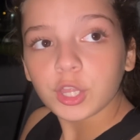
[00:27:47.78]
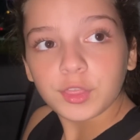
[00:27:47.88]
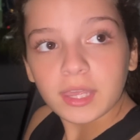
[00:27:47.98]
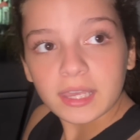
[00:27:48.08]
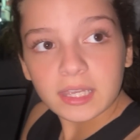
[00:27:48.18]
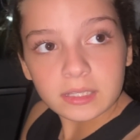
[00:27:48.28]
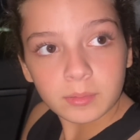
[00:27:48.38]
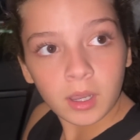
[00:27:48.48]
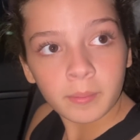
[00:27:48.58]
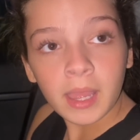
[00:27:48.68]
The thing is,
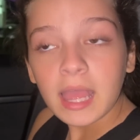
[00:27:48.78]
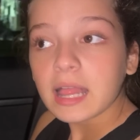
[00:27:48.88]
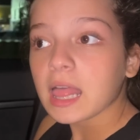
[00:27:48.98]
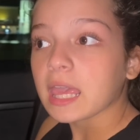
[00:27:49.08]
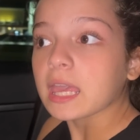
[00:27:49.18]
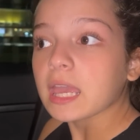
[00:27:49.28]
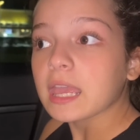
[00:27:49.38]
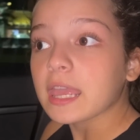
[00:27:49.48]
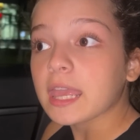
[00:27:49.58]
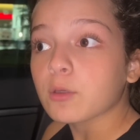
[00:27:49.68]
Mom? Like,
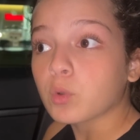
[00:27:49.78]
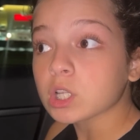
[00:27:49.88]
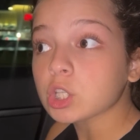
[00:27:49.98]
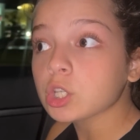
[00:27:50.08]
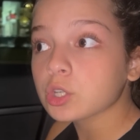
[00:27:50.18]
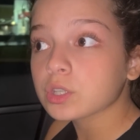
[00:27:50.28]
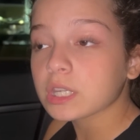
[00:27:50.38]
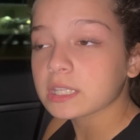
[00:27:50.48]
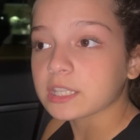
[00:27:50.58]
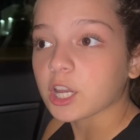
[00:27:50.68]
once you use
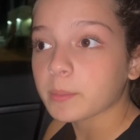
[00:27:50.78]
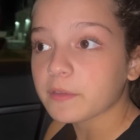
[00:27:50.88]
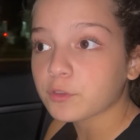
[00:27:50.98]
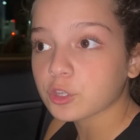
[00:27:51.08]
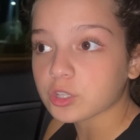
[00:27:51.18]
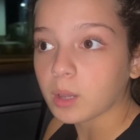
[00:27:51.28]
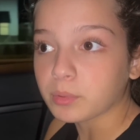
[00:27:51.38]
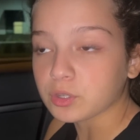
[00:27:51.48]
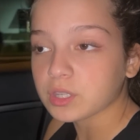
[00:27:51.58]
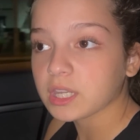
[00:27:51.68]
a serum, if you stop
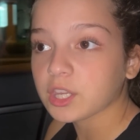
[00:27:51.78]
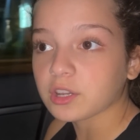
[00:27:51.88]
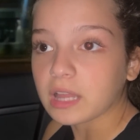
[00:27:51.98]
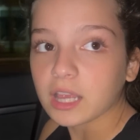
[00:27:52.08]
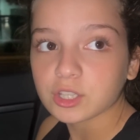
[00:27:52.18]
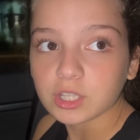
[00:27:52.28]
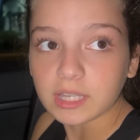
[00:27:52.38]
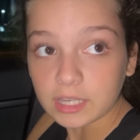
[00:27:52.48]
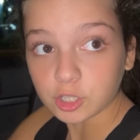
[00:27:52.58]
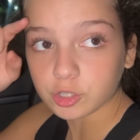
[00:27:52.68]
using it, your lashes
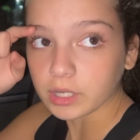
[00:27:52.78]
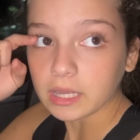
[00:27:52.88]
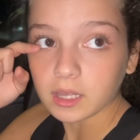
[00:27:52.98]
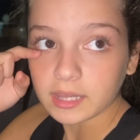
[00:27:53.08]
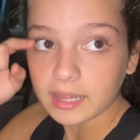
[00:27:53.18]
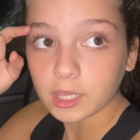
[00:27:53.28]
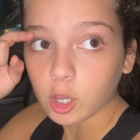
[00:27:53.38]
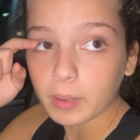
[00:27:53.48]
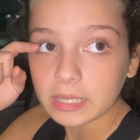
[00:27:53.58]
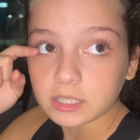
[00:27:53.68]
like shrink. They like
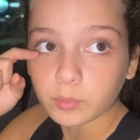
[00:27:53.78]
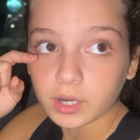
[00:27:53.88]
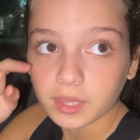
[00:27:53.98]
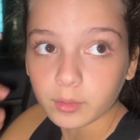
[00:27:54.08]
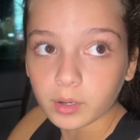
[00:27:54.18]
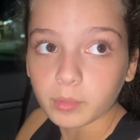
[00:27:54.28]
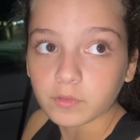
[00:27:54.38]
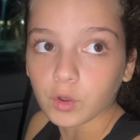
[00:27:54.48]
go back to where they were before.